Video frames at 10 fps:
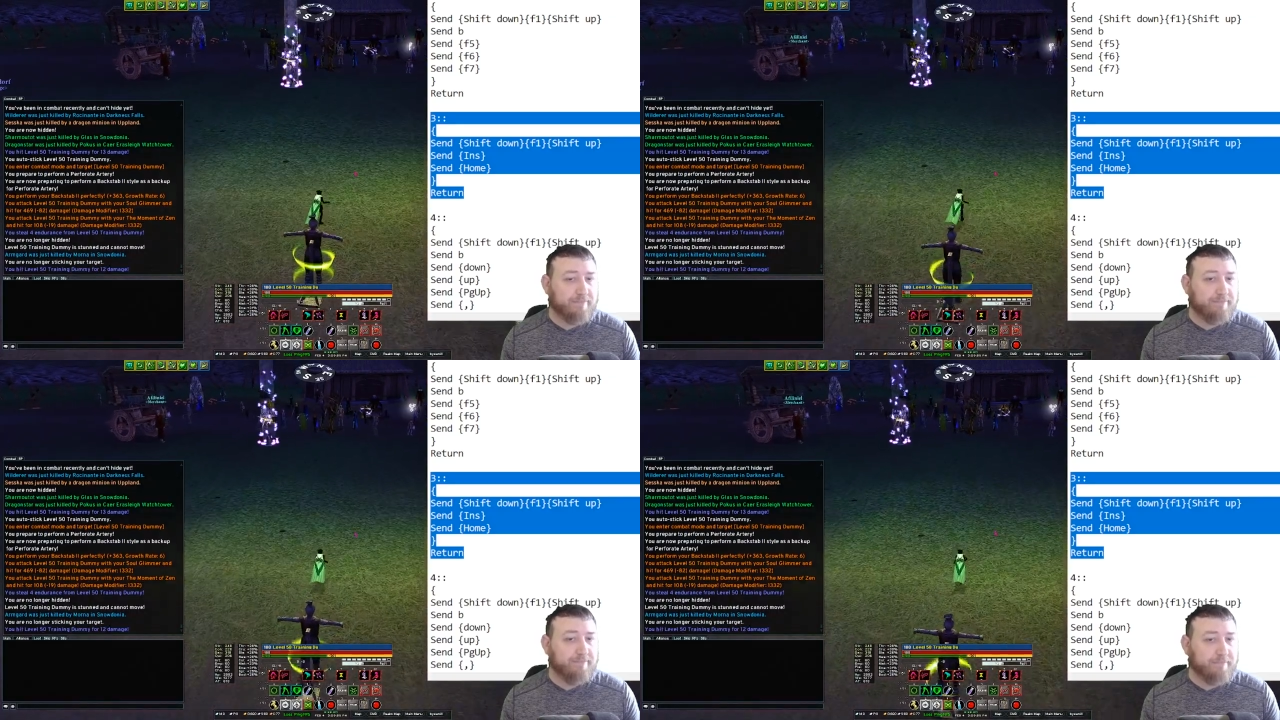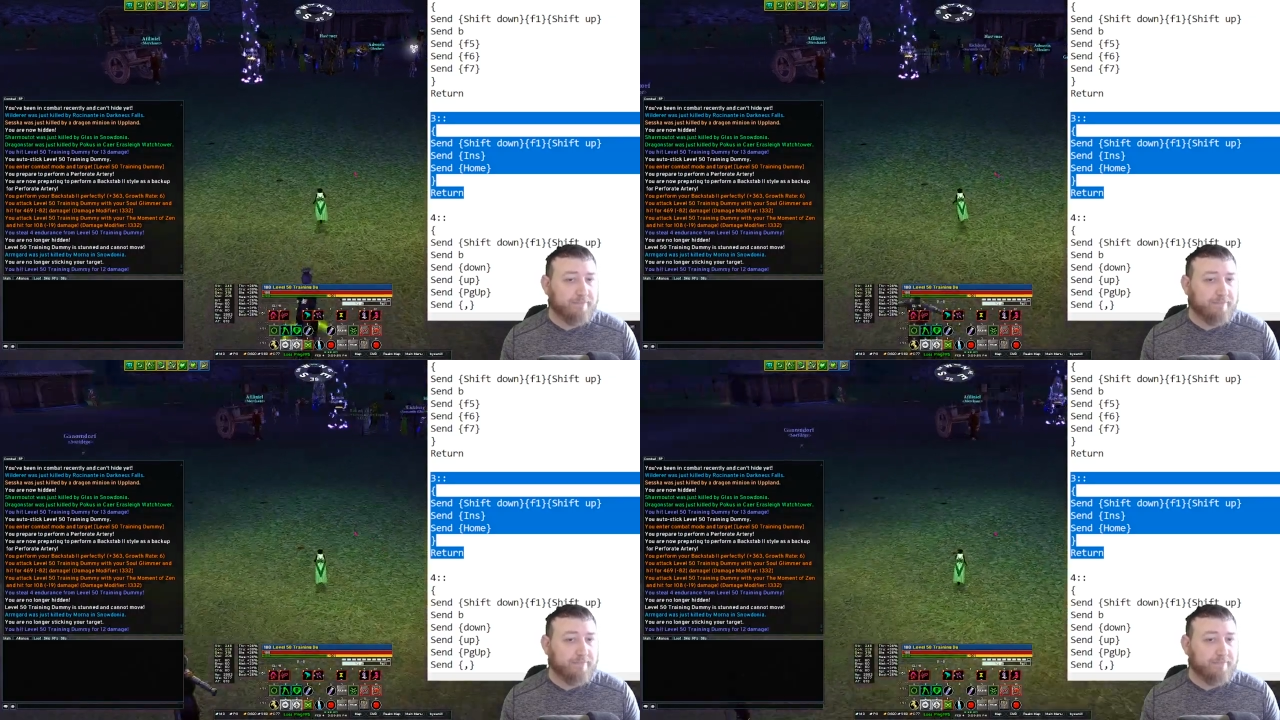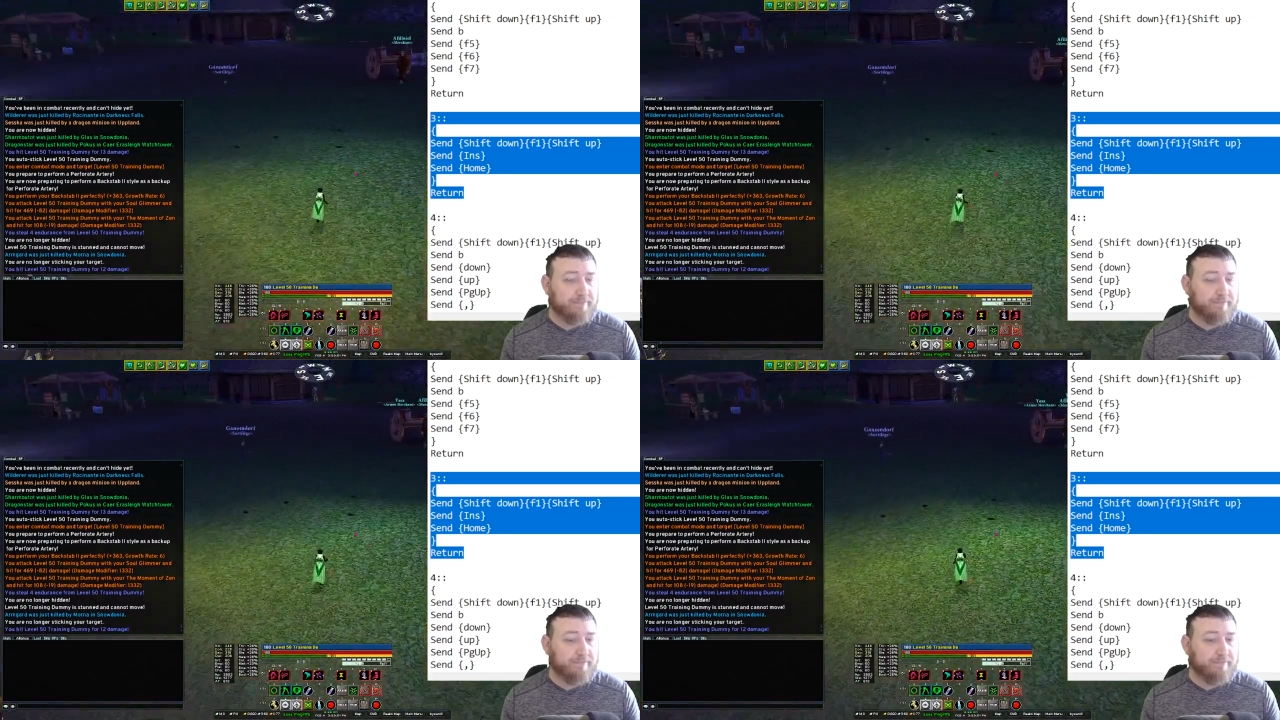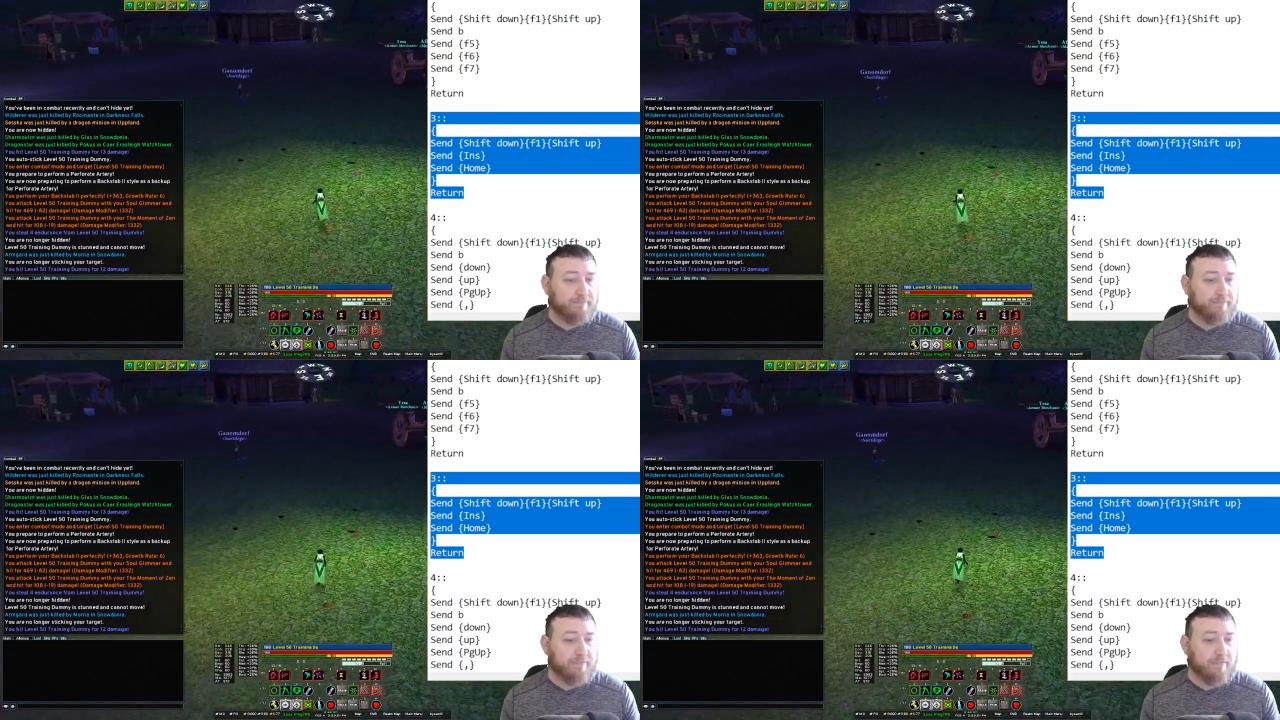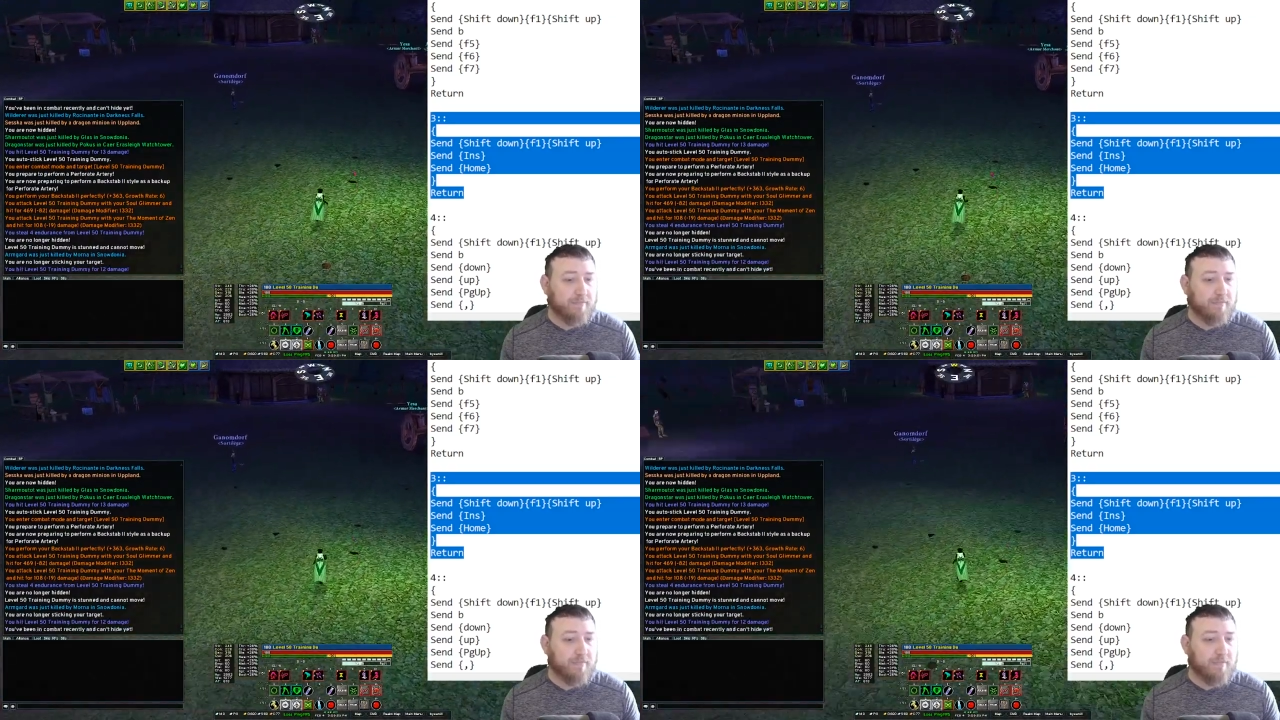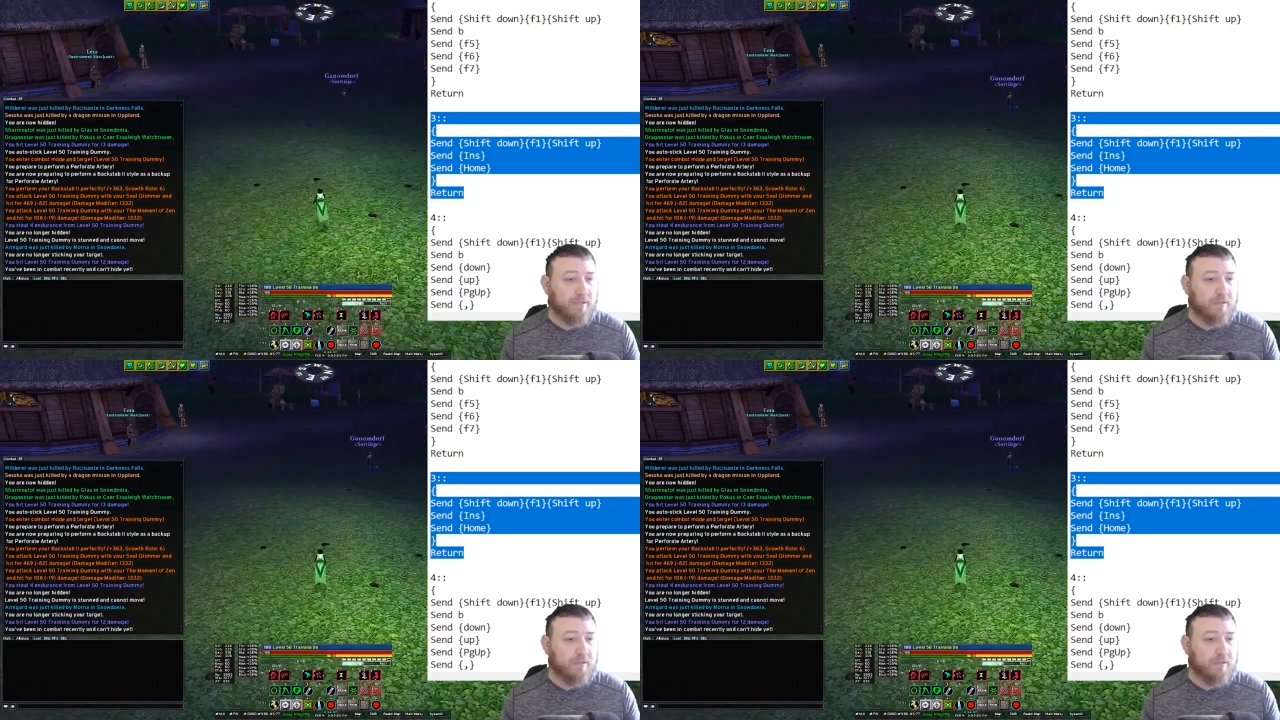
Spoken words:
No one is speaking in this clip.